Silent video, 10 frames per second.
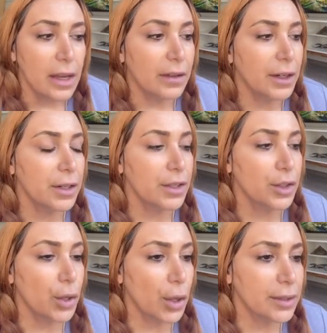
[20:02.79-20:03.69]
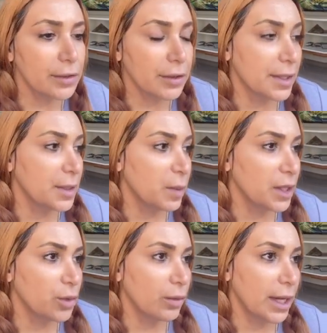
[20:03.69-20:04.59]
There is no difference
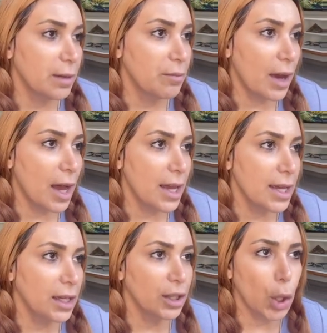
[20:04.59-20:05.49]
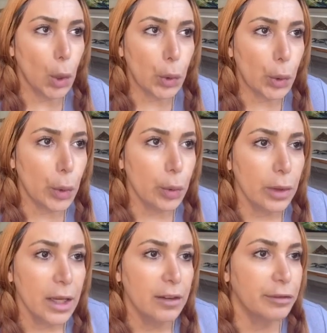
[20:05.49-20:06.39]
between buying local,
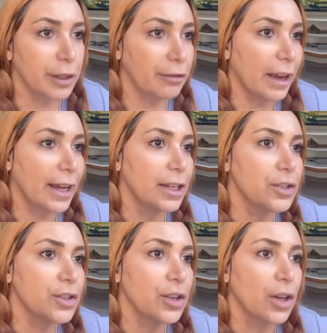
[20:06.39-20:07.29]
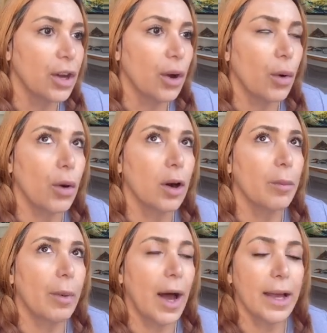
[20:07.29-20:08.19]
free range, or
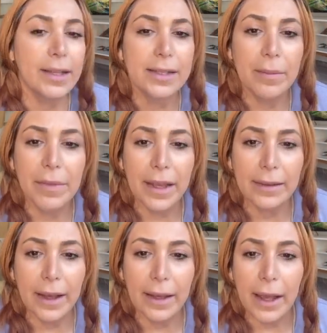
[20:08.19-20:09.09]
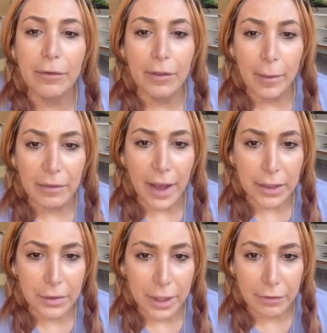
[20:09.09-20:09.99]
buying something that came from a
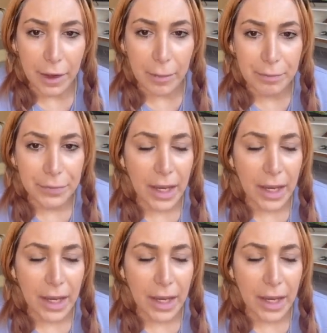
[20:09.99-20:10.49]
factory farm.